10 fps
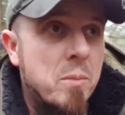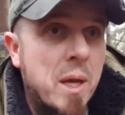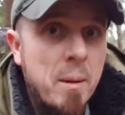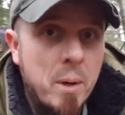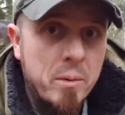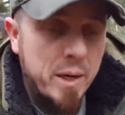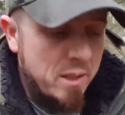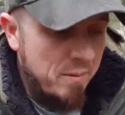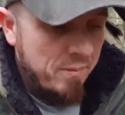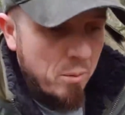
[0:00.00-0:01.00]
camo
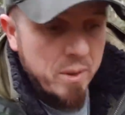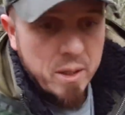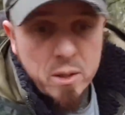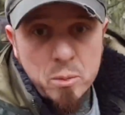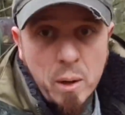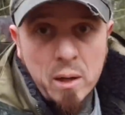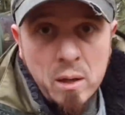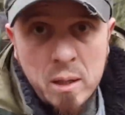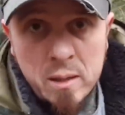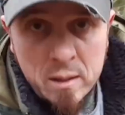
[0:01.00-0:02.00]
netting for with it as well,
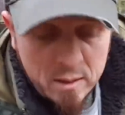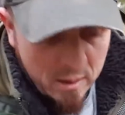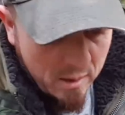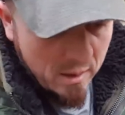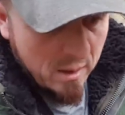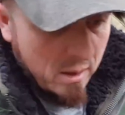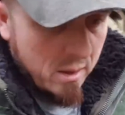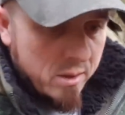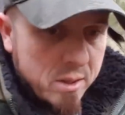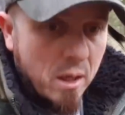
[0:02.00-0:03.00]

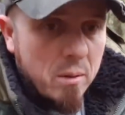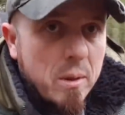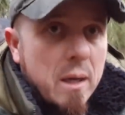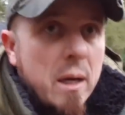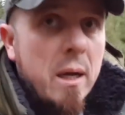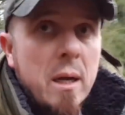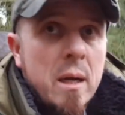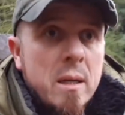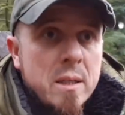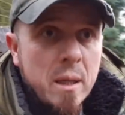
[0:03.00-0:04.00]
so
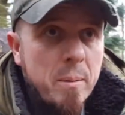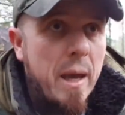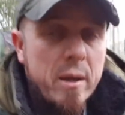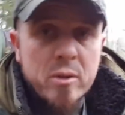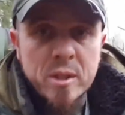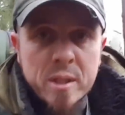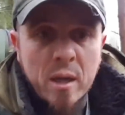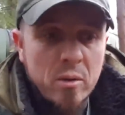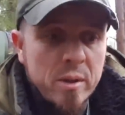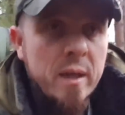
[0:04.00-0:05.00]
to keep it extra
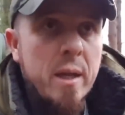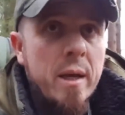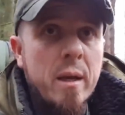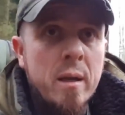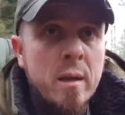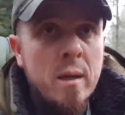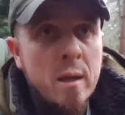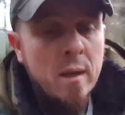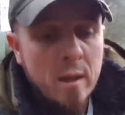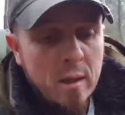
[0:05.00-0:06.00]
stealthy in here.
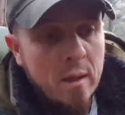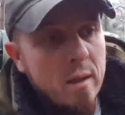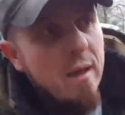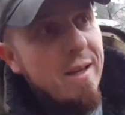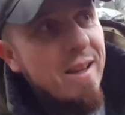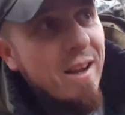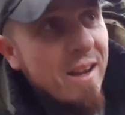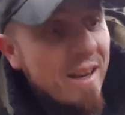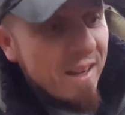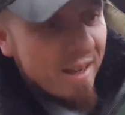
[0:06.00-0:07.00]
I'll
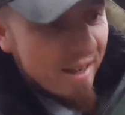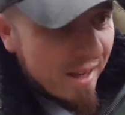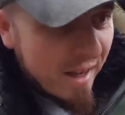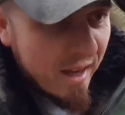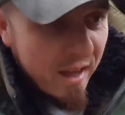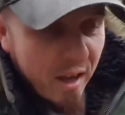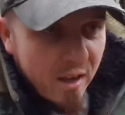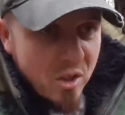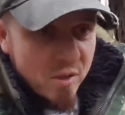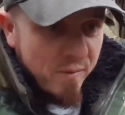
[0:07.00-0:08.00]

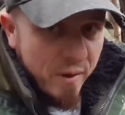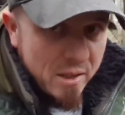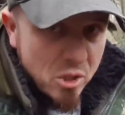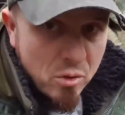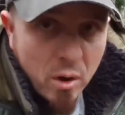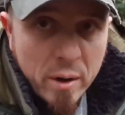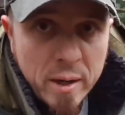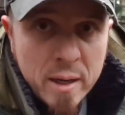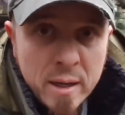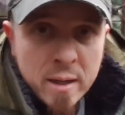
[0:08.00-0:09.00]
just venture on
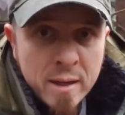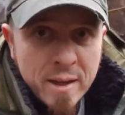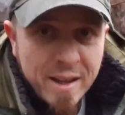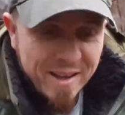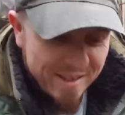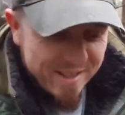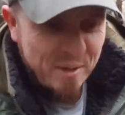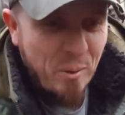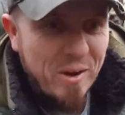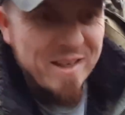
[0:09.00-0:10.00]
and
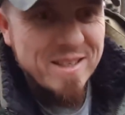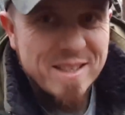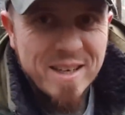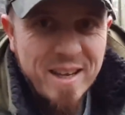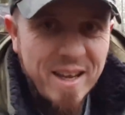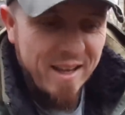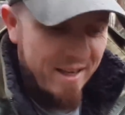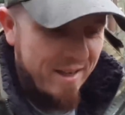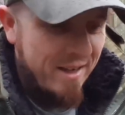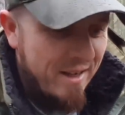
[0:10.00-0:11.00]
see what I can see.
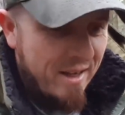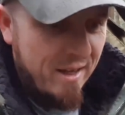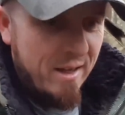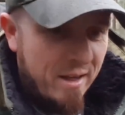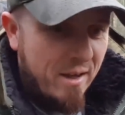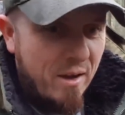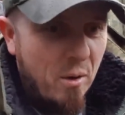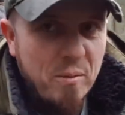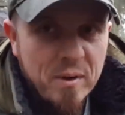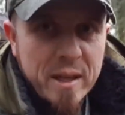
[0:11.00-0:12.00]

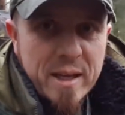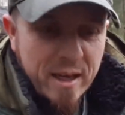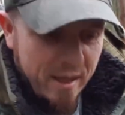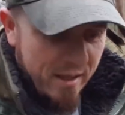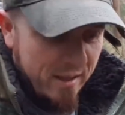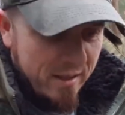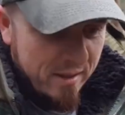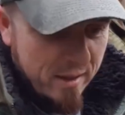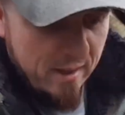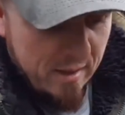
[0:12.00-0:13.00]
Hopefully
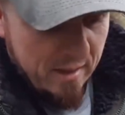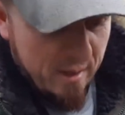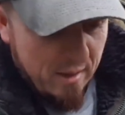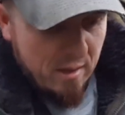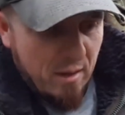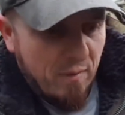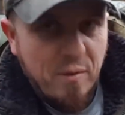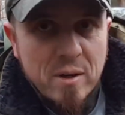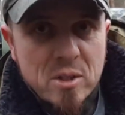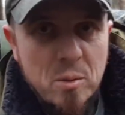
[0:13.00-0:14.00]
I'll
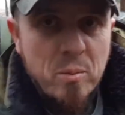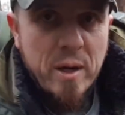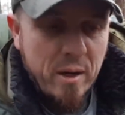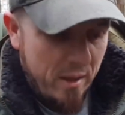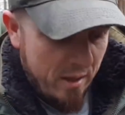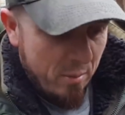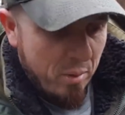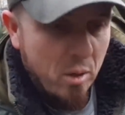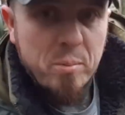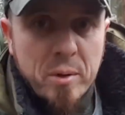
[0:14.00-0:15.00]
find somewhere
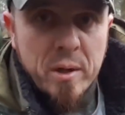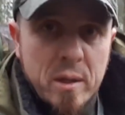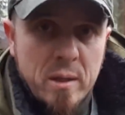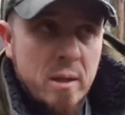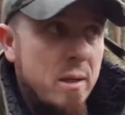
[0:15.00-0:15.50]
appropriate,